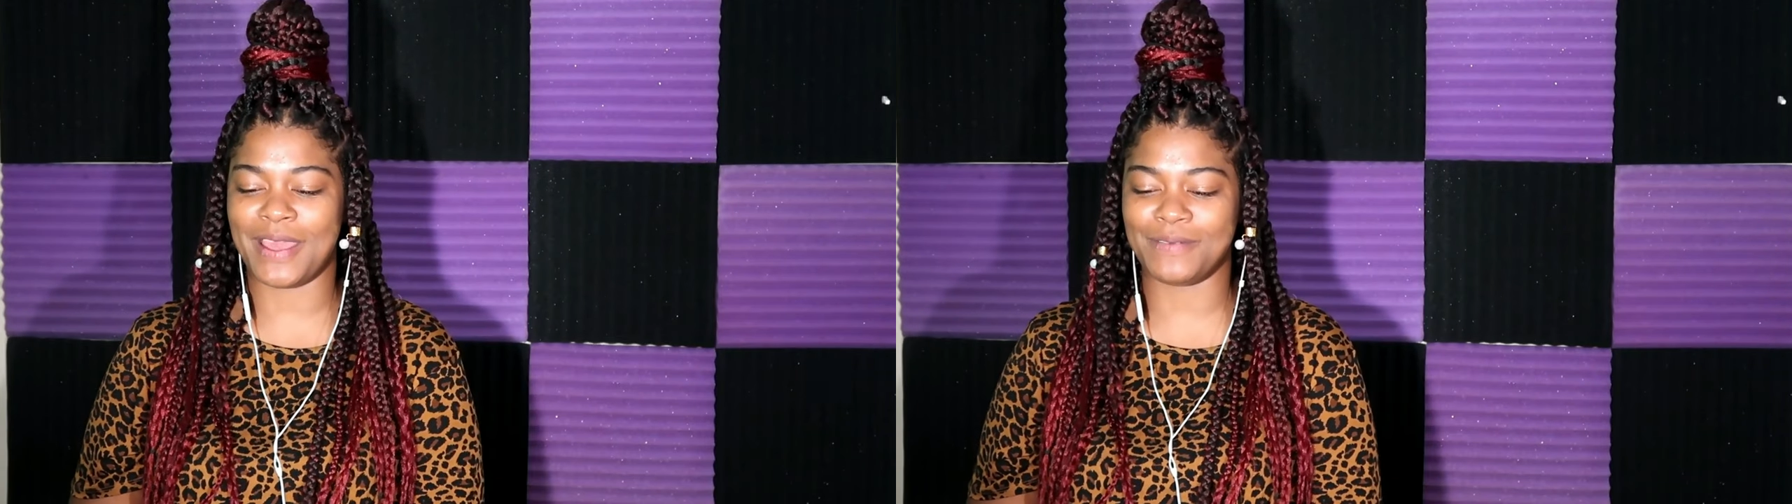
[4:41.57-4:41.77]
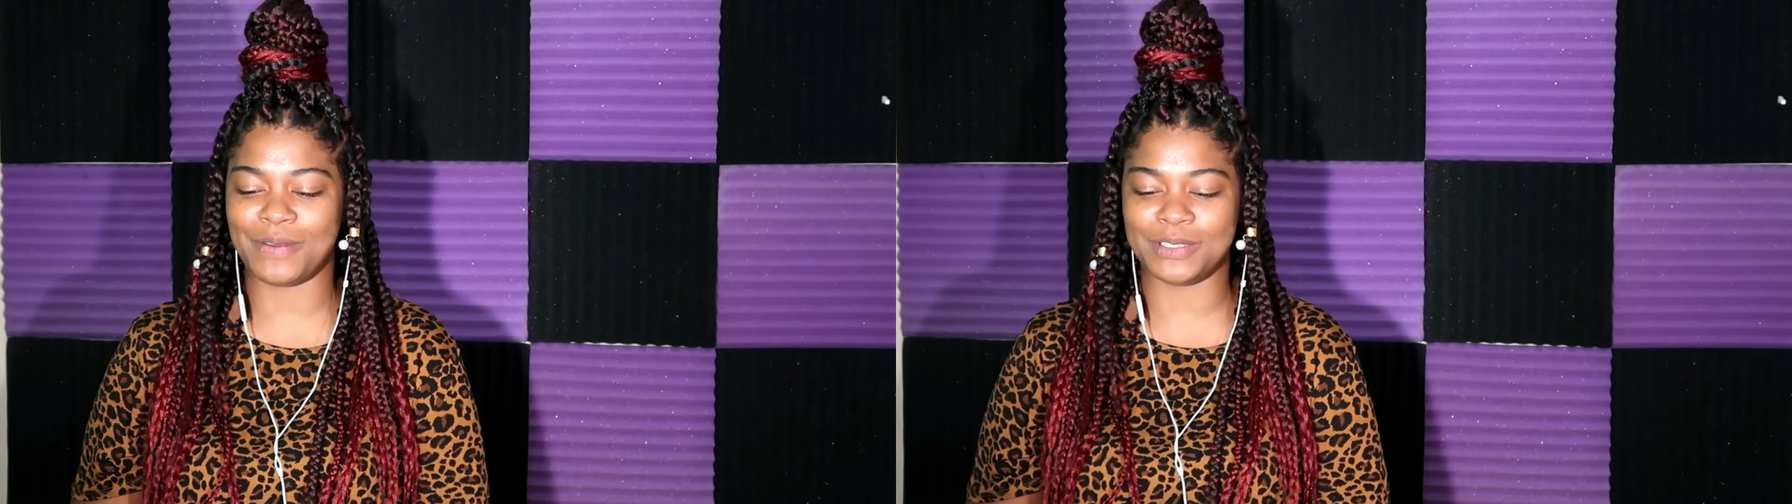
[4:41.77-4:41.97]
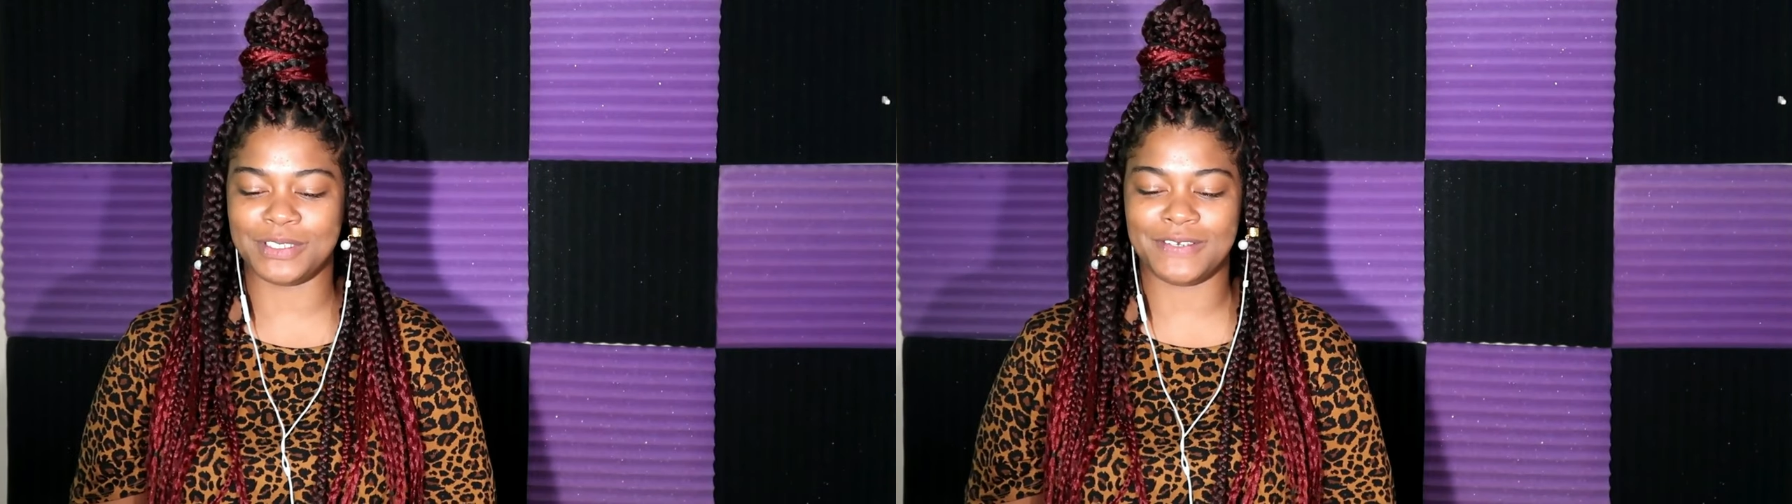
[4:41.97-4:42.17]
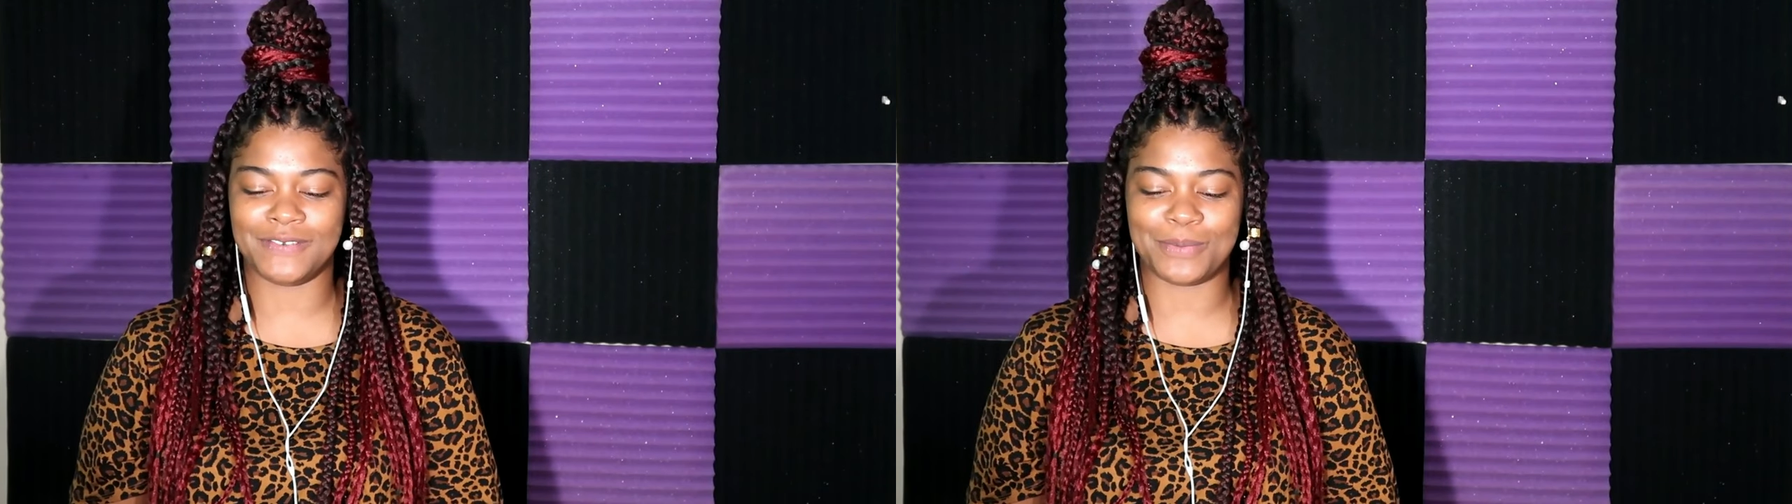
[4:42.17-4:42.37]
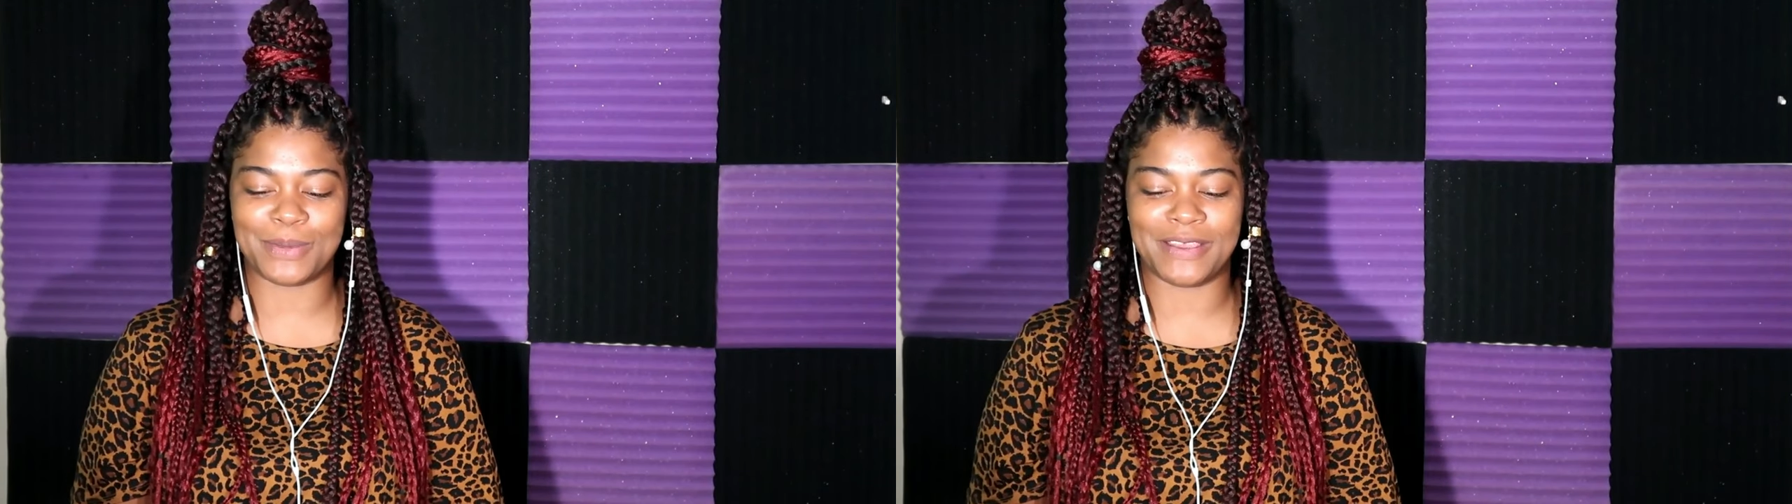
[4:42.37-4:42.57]
have no
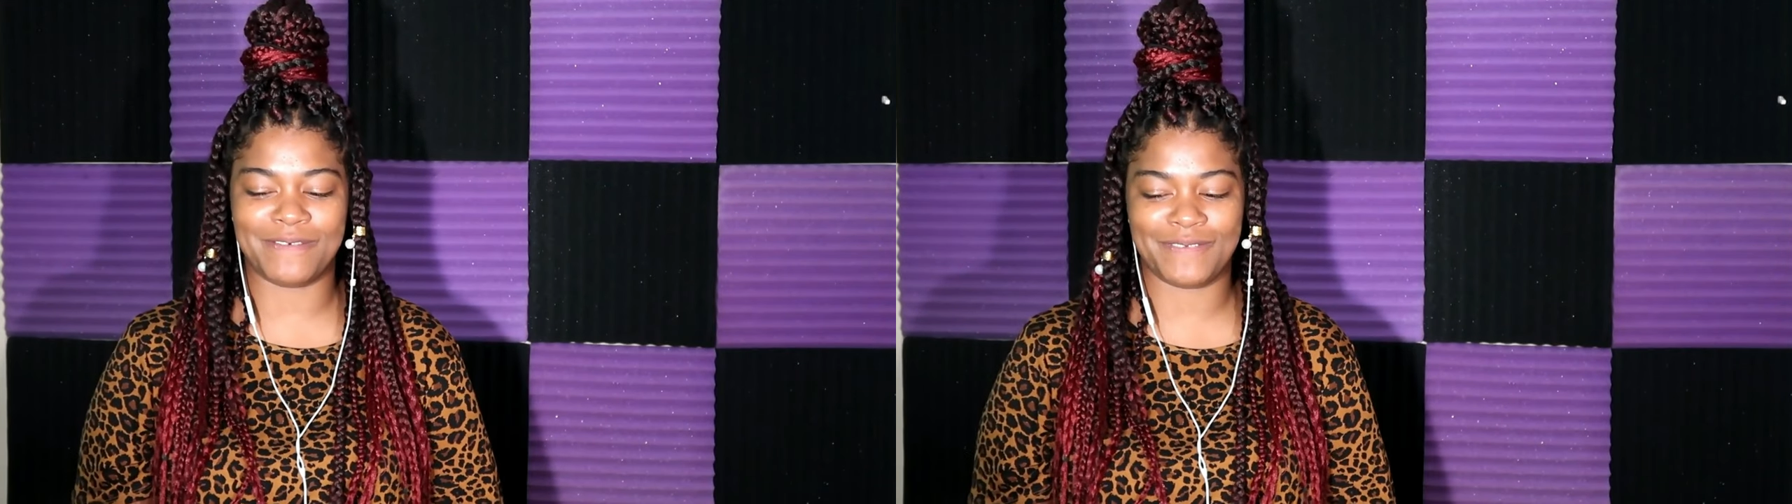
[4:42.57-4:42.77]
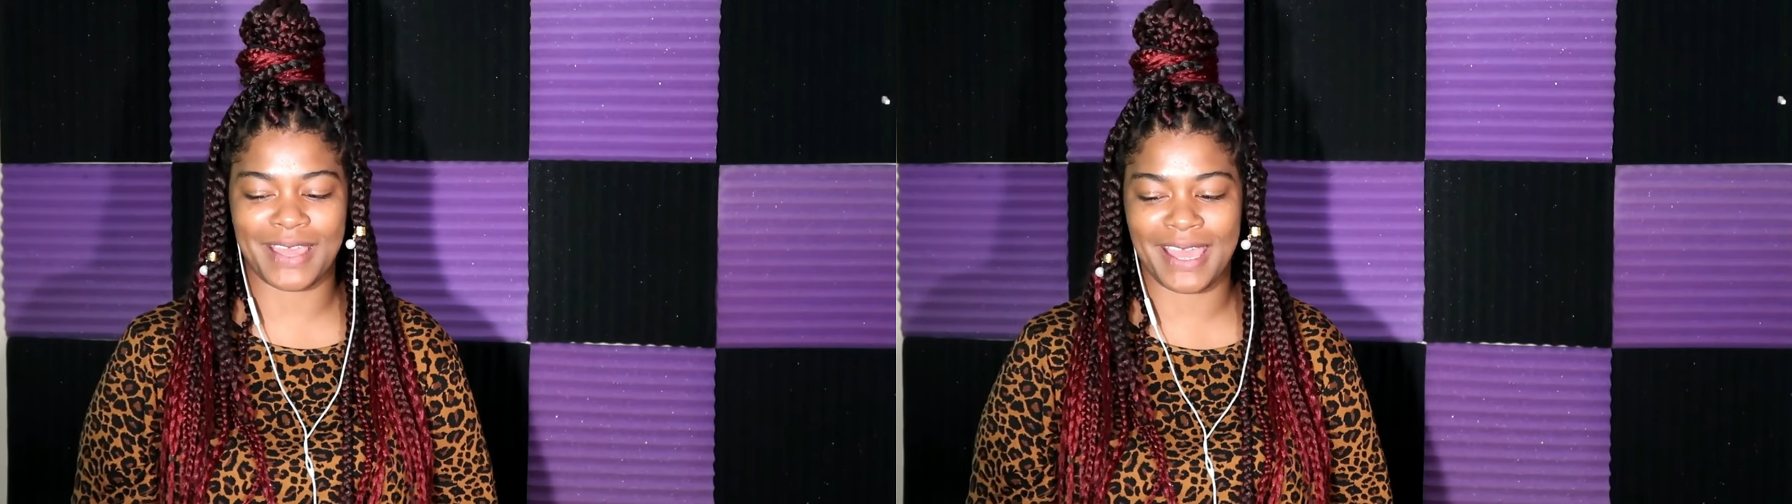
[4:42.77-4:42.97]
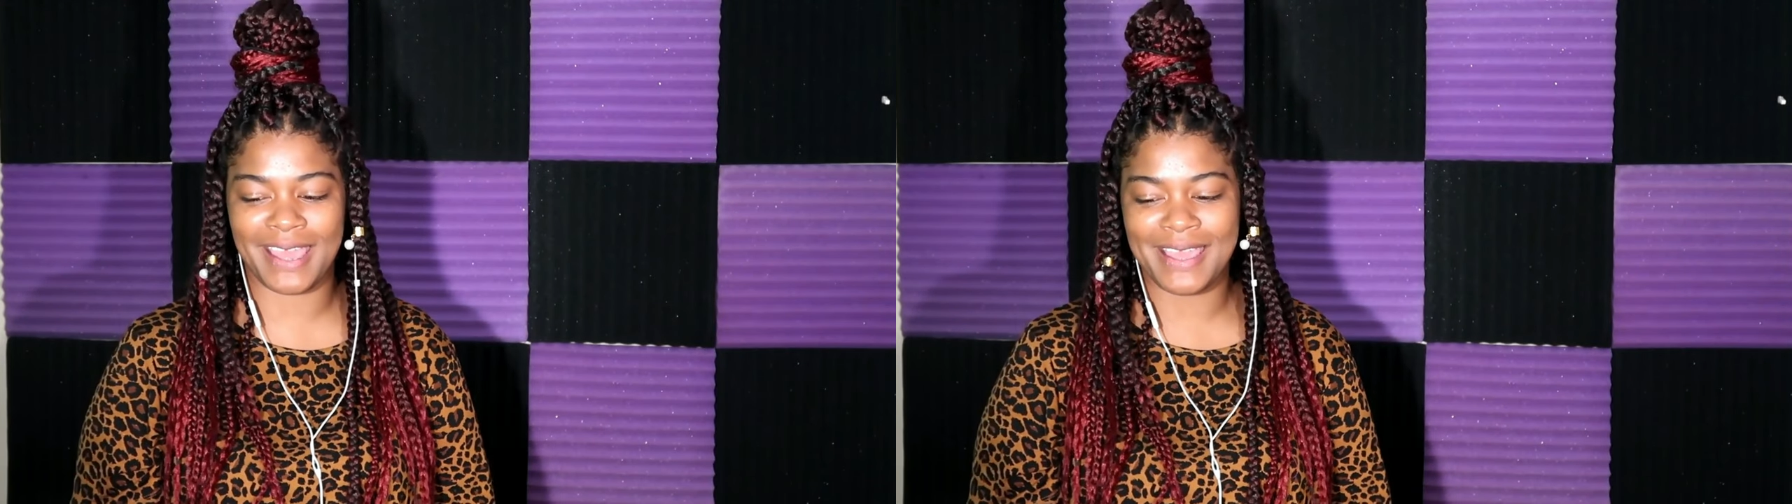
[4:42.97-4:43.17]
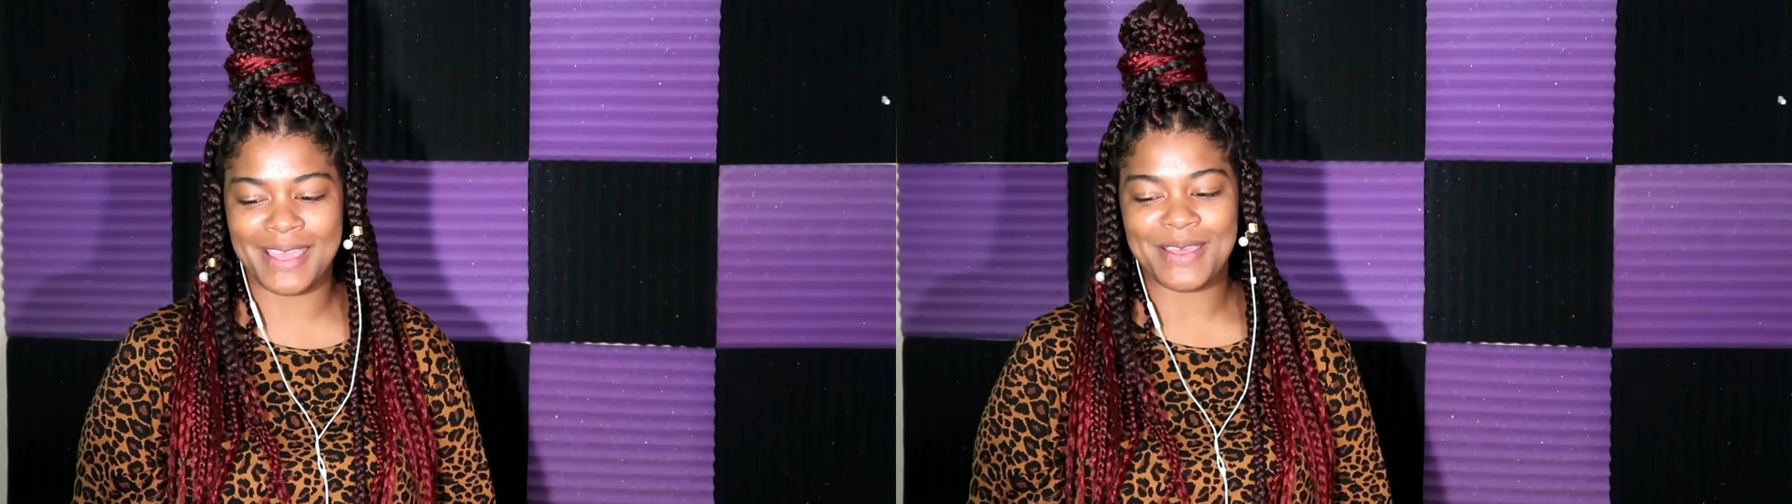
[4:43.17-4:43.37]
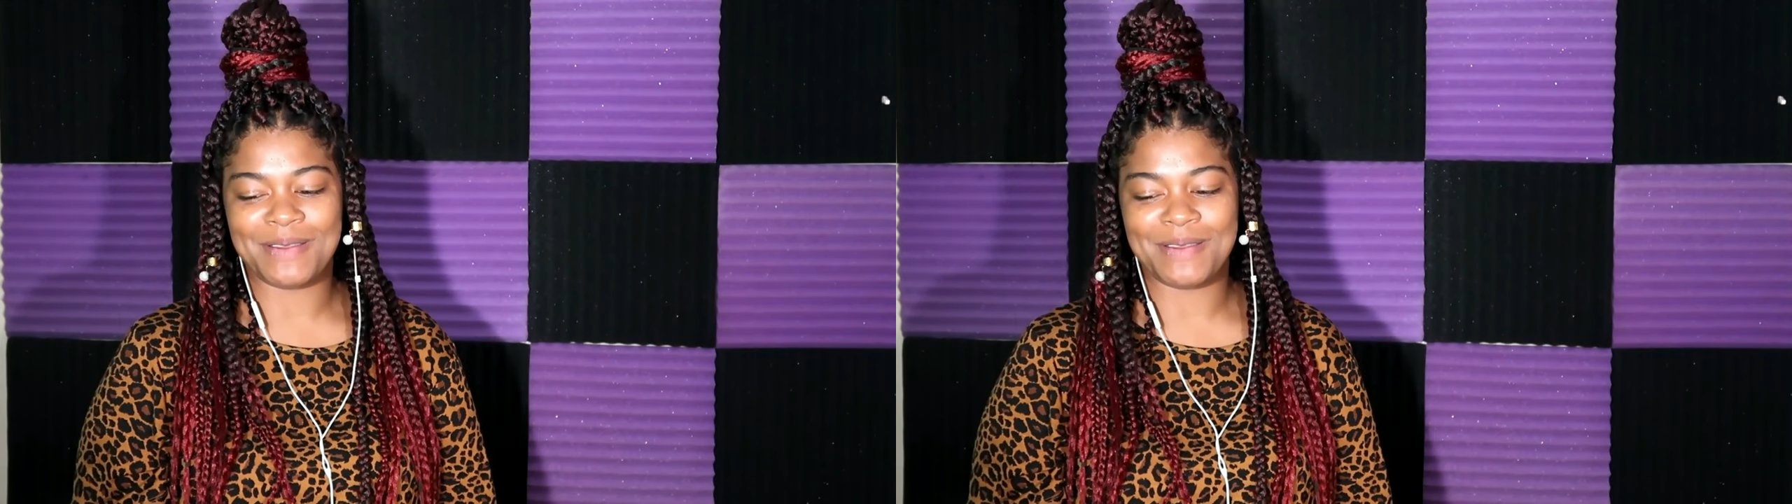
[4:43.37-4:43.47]
excuse for being fat.